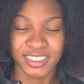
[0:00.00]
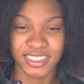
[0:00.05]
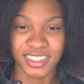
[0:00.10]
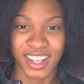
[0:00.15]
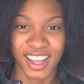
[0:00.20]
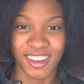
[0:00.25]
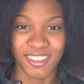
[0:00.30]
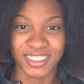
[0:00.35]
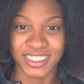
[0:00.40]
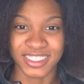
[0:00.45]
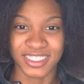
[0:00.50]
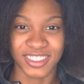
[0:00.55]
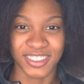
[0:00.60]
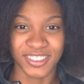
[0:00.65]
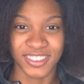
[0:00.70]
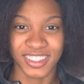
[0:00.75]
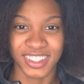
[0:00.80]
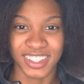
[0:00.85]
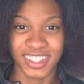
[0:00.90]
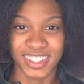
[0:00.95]
I was
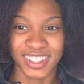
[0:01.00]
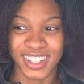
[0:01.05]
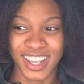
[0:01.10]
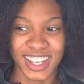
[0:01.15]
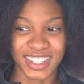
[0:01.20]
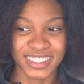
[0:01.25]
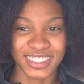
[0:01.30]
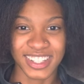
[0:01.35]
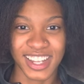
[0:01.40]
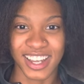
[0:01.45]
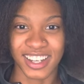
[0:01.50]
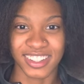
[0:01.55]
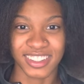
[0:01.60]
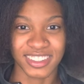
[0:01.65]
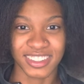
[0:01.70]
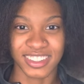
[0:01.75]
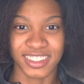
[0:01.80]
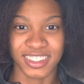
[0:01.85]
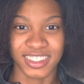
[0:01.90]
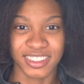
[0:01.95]
doing it and that's not
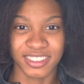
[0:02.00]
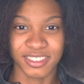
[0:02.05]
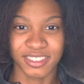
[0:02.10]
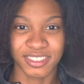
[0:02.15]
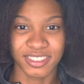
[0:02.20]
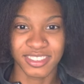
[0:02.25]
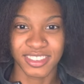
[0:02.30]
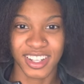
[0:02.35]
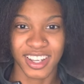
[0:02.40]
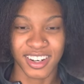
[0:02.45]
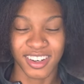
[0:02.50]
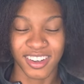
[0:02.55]
good at